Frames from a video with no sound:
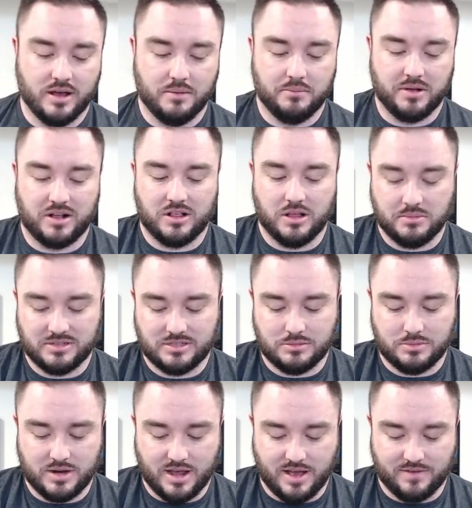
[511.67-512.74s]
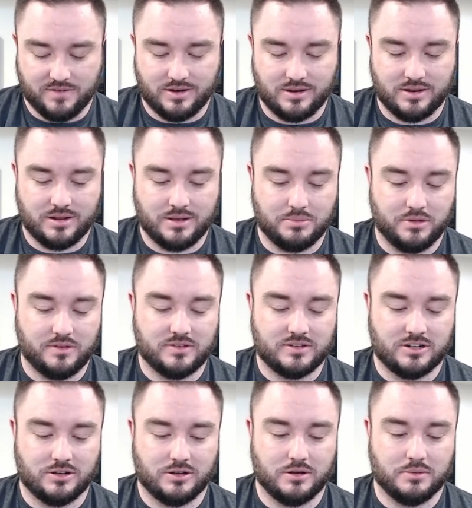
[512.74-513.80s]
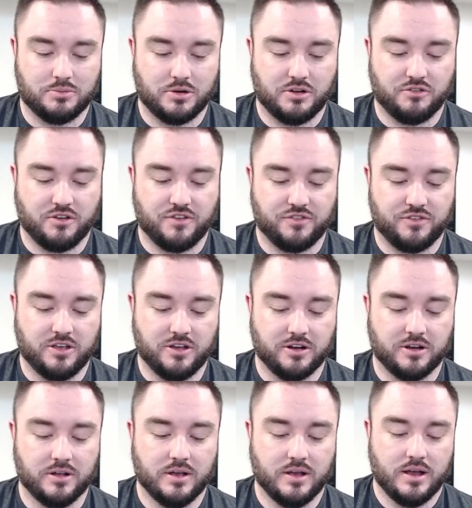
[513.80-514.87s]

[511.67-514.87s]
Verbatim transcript: But Columbus has been having, I believe, still a pretty rough year.